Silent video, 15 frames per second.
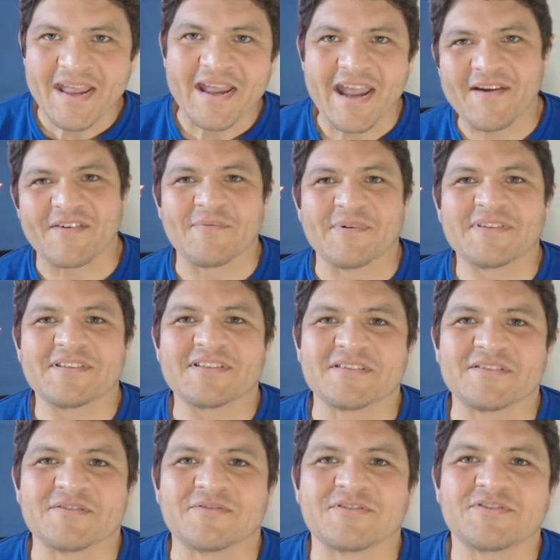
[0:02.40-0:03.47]
Hey everyone,
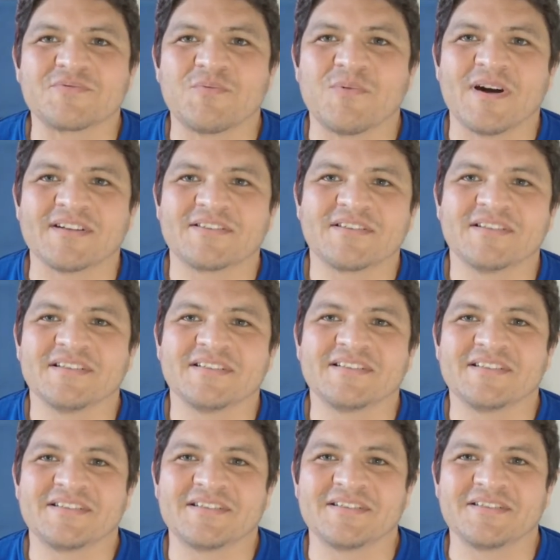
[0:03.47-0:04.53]
so just wanted
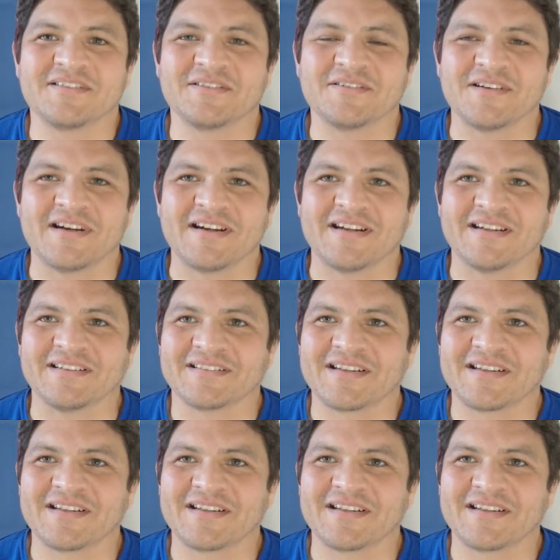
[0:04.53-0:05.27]
to